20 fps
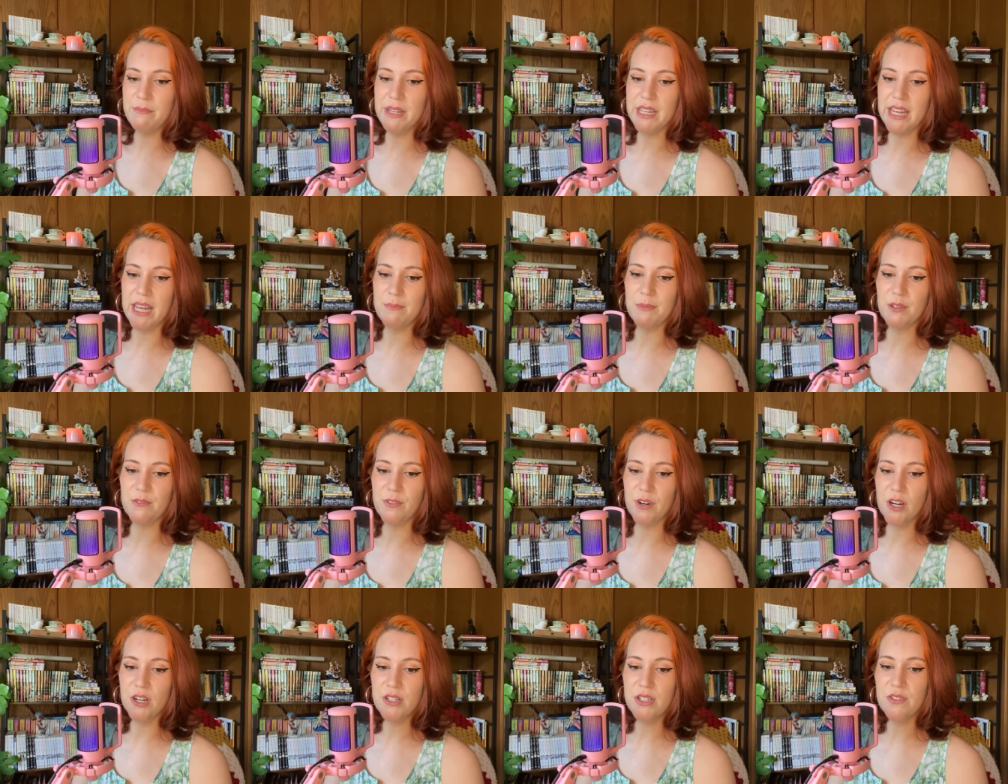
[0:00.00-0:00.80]
became the
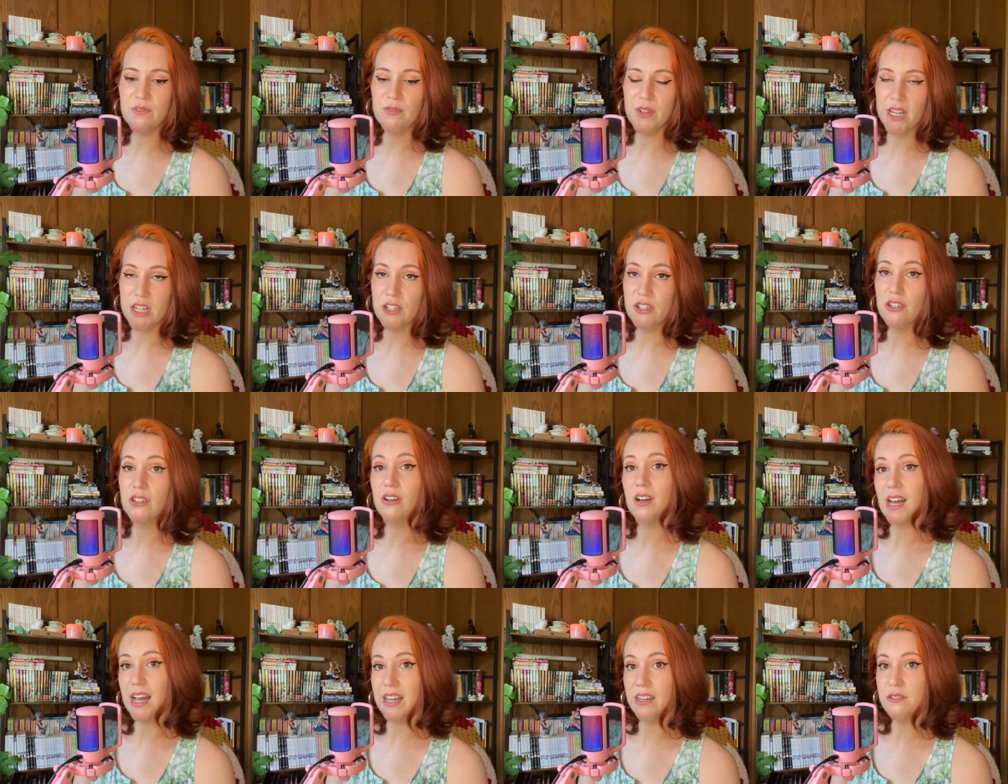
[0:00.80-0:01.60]
first
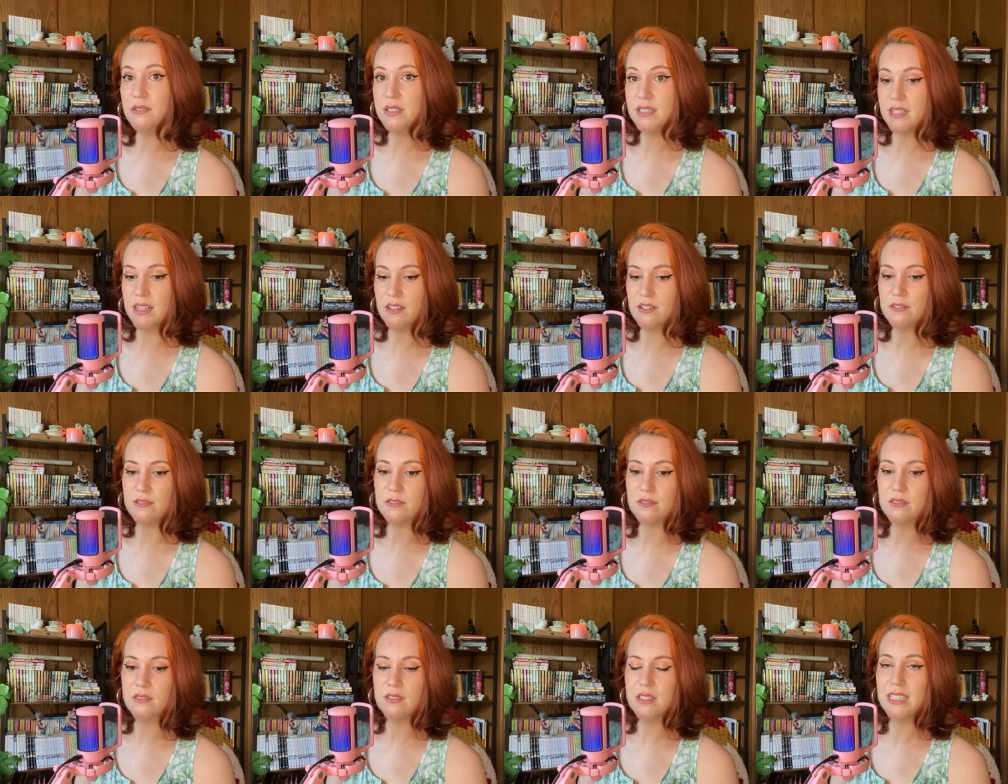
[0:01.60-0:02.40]
fictional idol
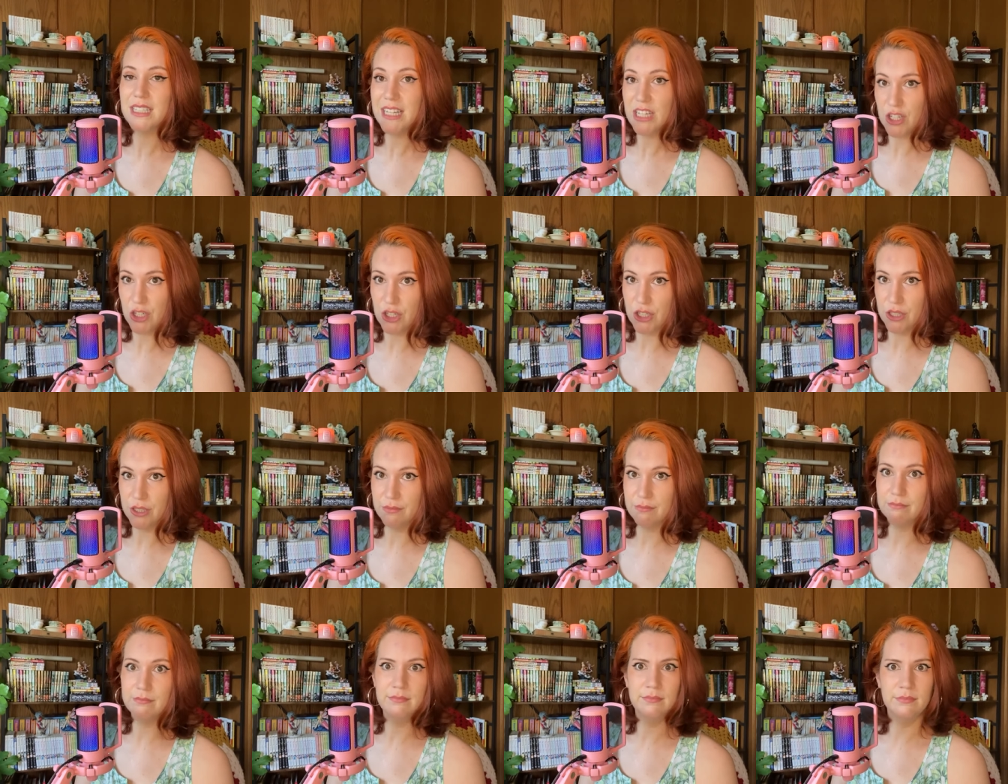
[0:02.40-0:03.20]
single singer
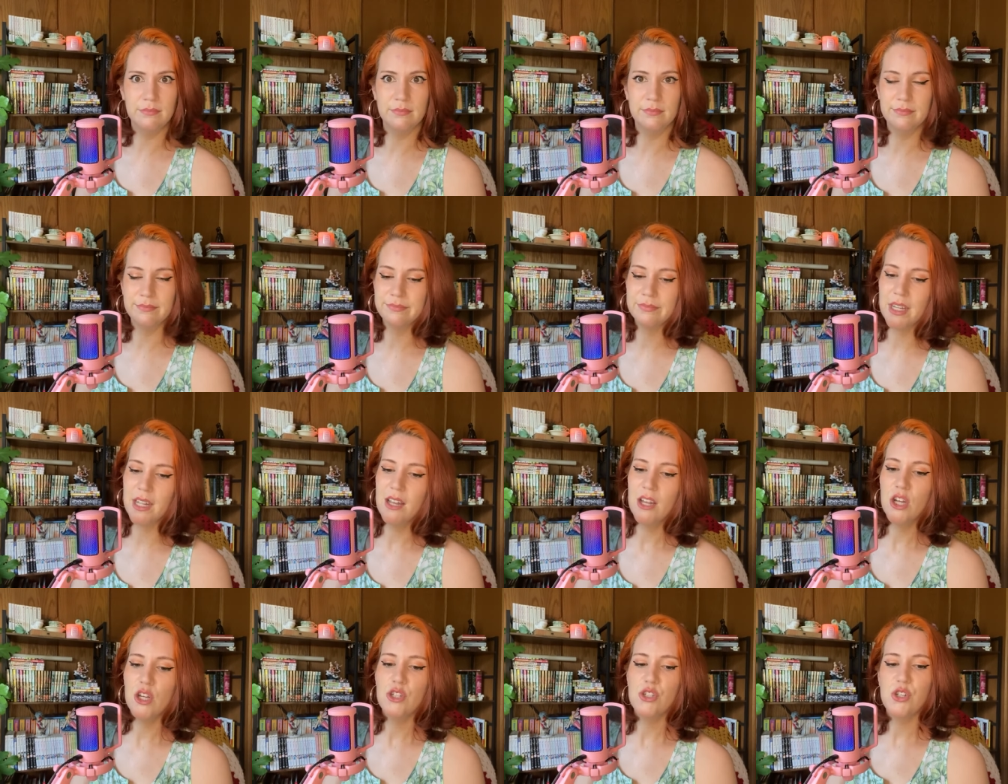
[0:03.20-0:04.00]

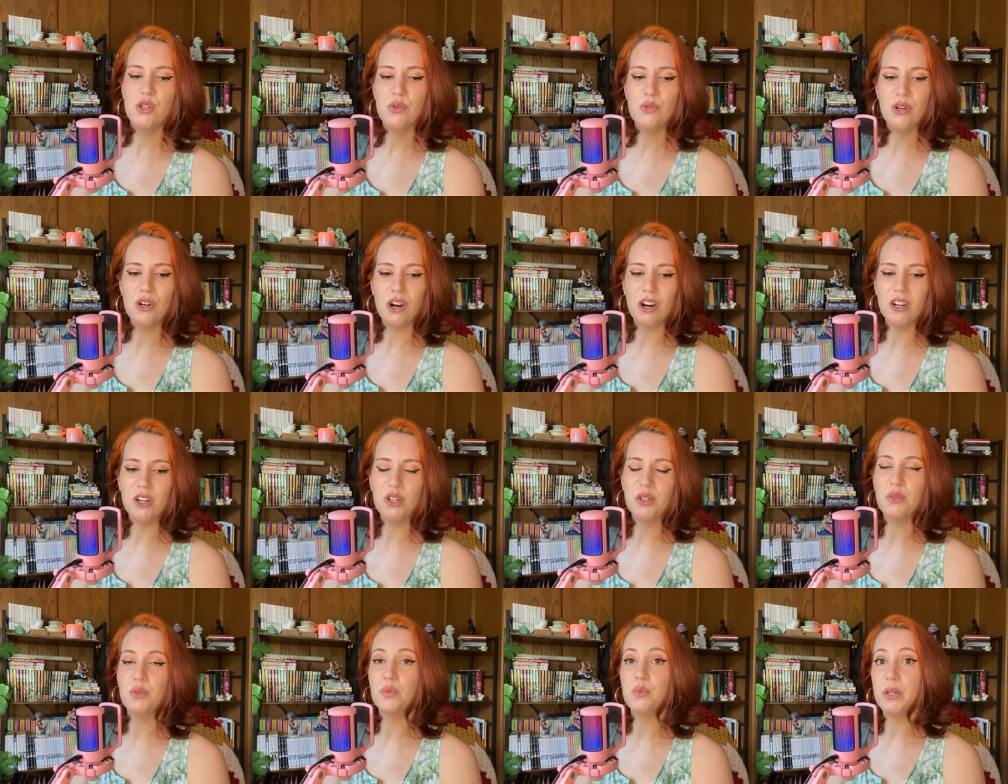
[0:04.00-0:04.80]
to
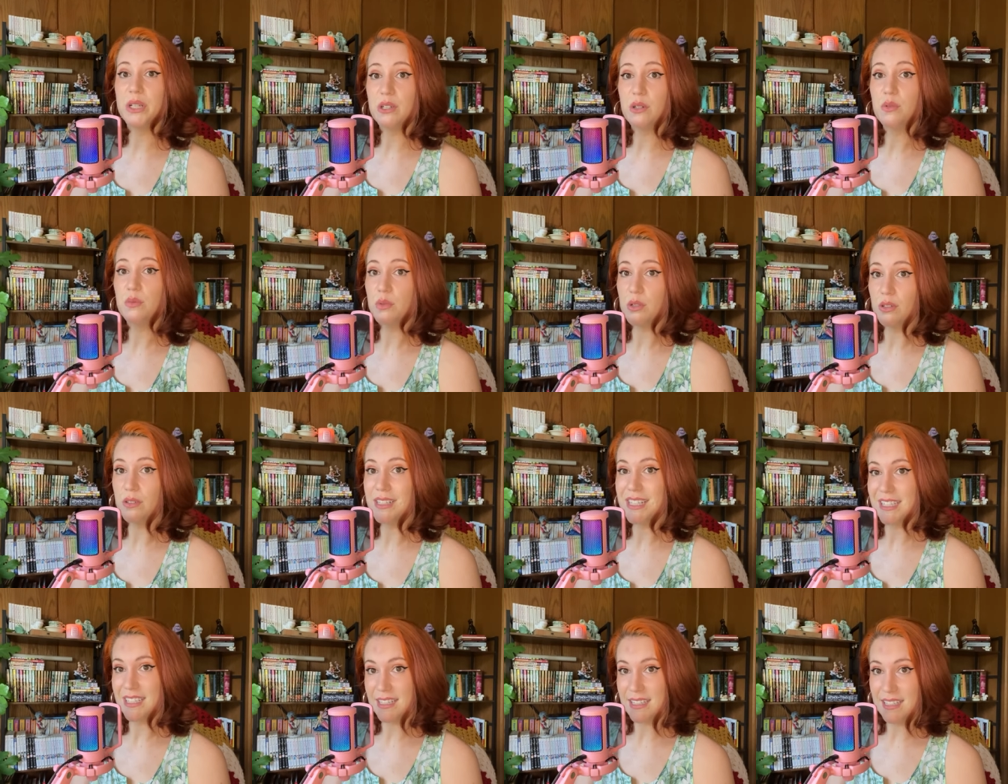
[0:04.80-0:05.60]
garner real
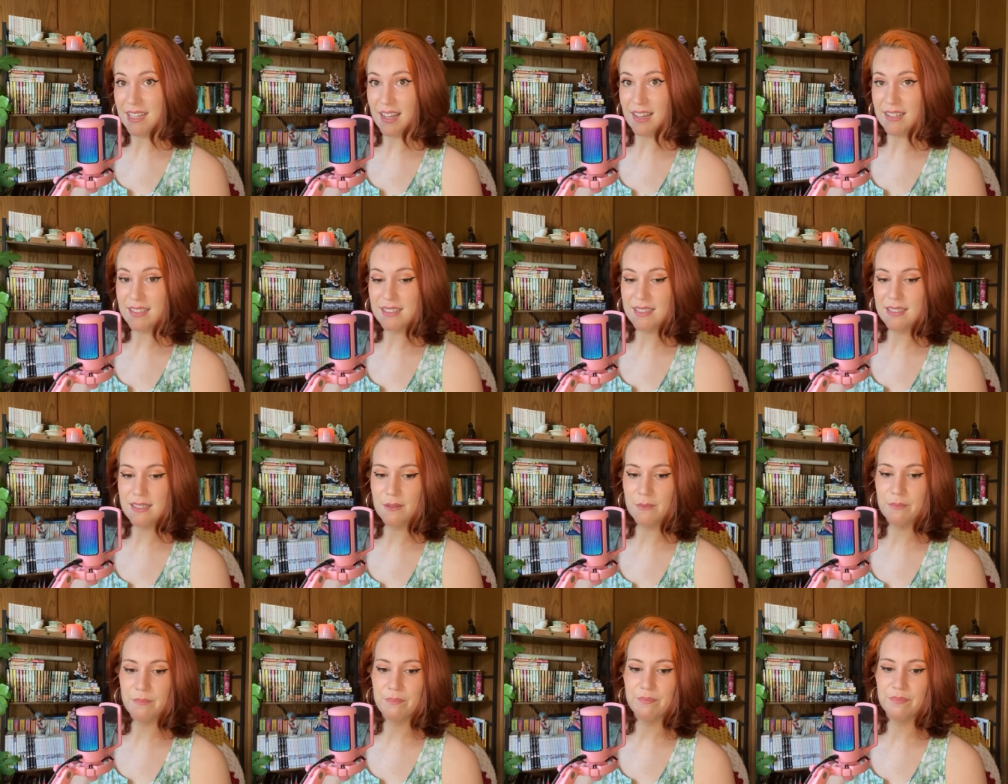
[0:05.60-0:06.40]
world success.
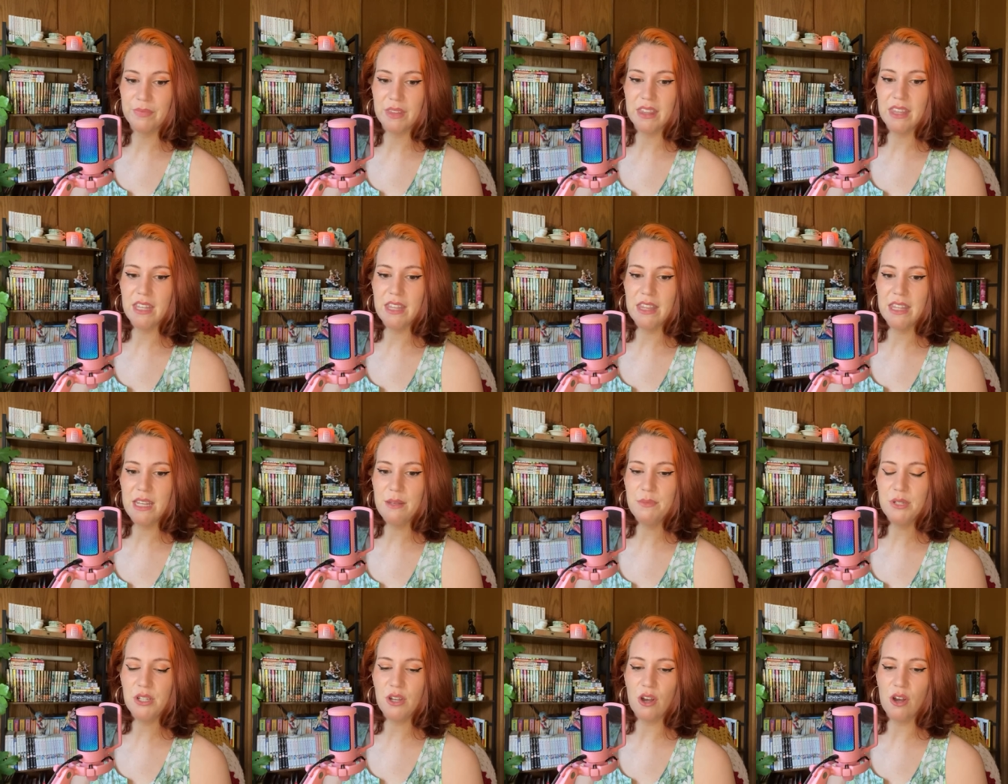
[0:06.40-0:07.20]
The
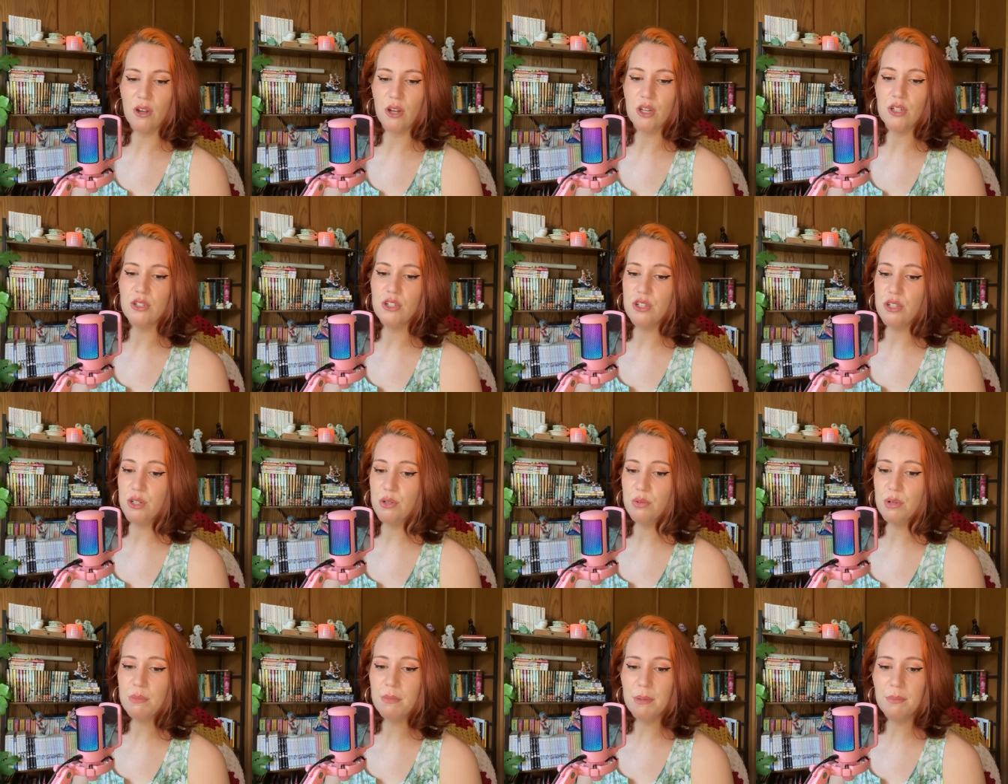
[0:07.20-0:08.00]
theme song, Do
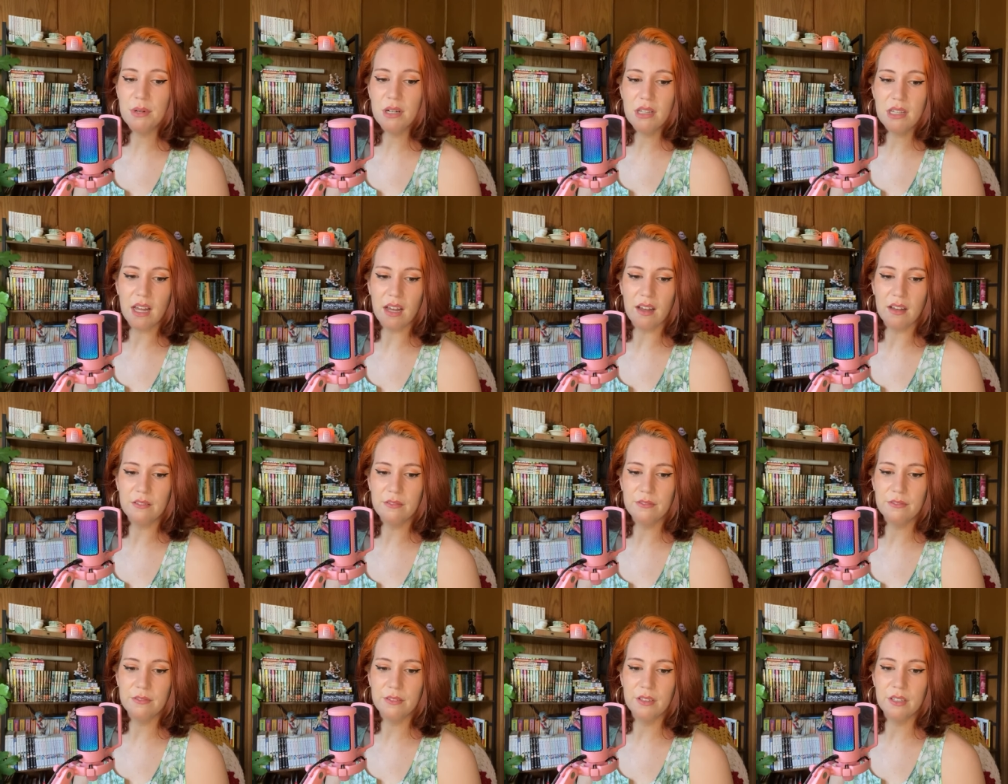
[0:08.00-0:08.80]
You Remember
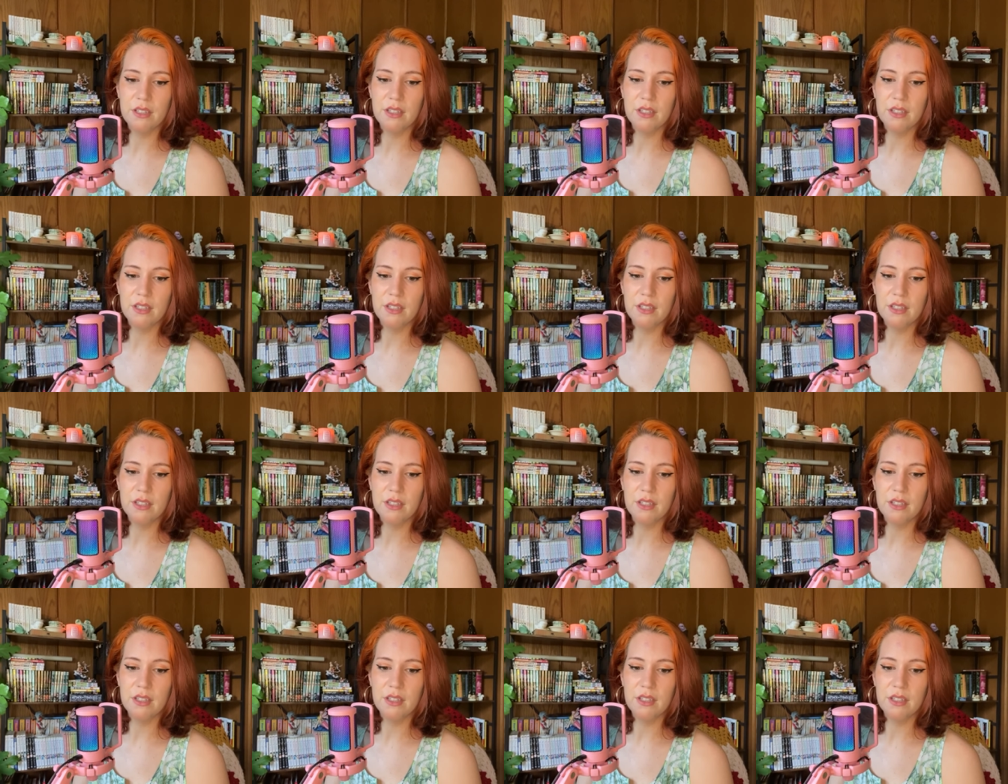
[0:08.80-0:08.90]
Love,